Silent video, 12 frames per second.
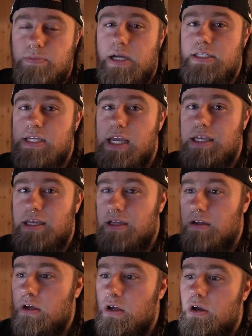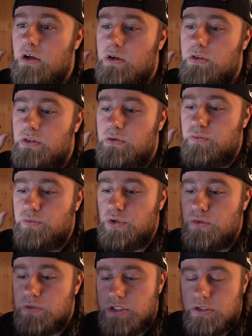by taking the
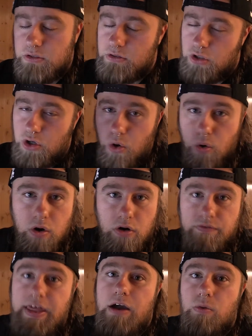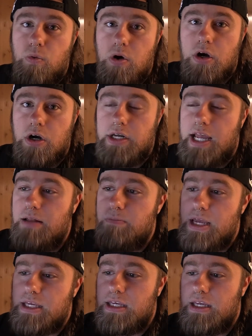root core of that word and
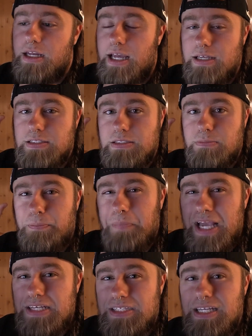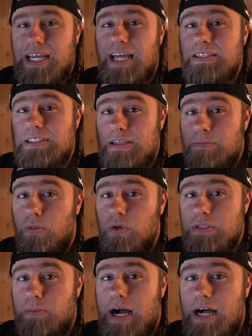making it as basic and simple
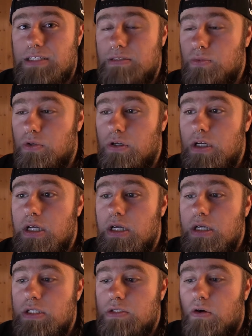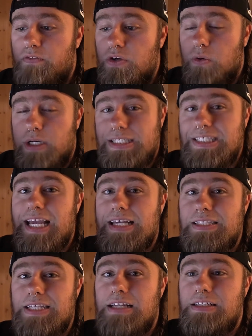as possible. So if you were to say a
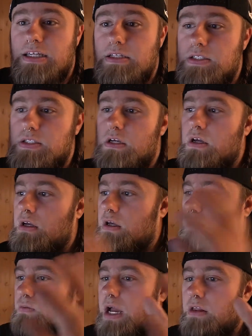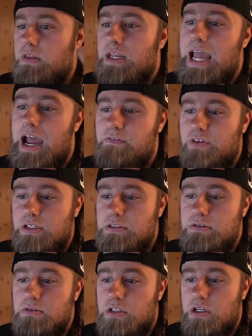sentence, rather than having,
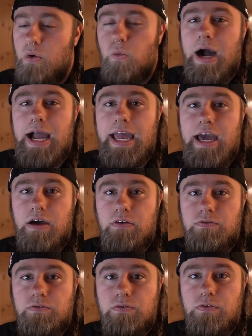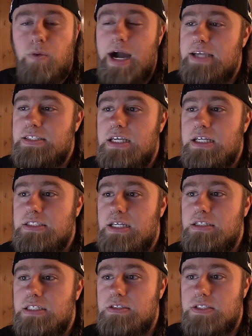why say a
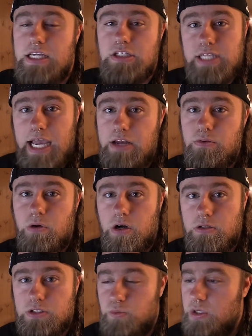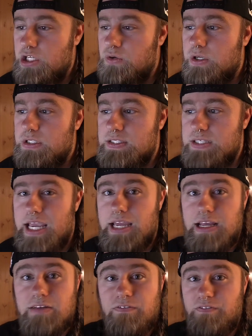sentence in 10 words when you can say
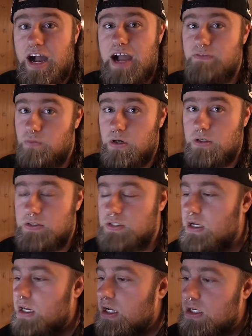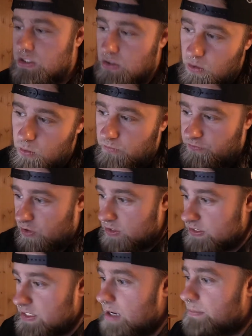it in 5 words? So for
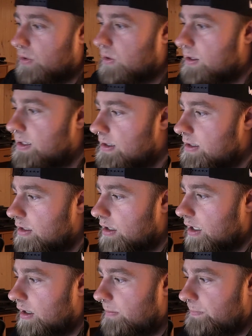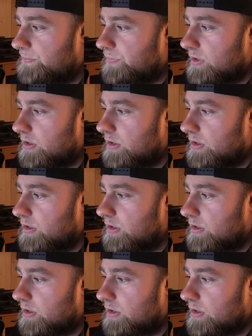example, so